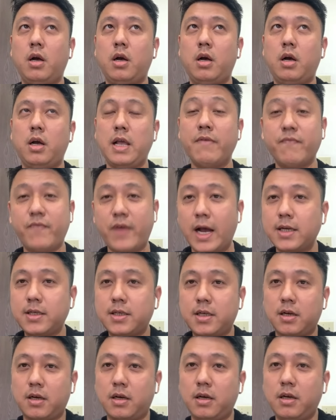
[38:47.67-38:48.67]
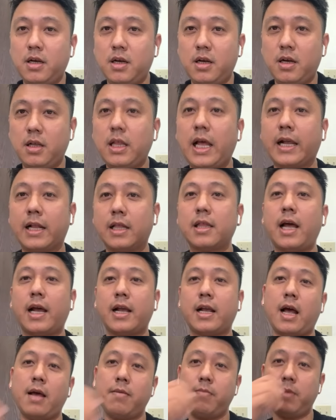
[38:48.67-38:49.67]
investor. Like
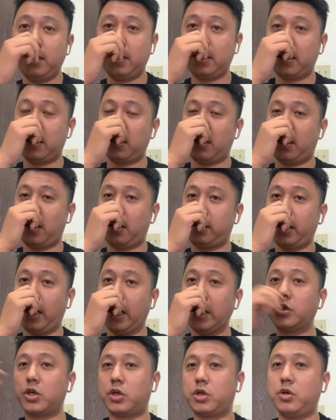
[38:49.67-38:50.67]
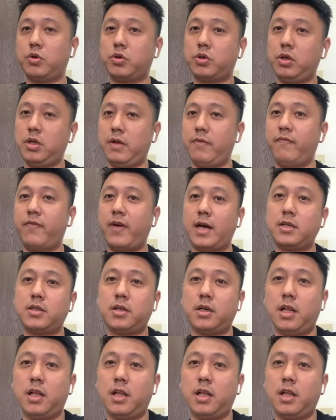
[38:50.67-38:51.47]
I mean the institution investor.